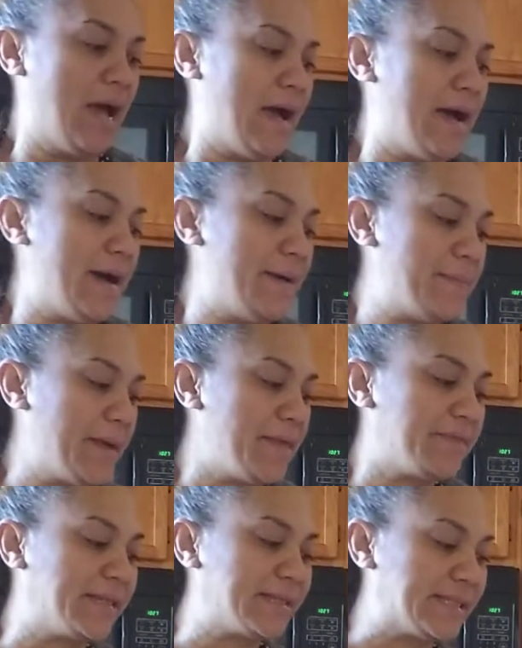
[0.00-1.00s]

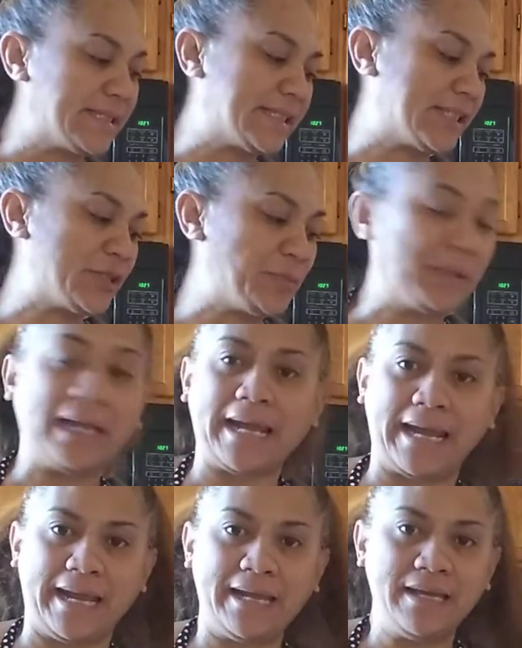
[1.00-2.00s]
The
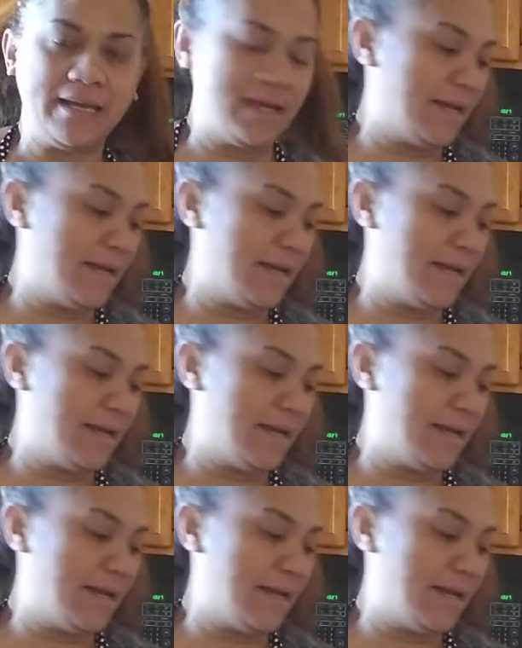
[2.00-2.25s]
display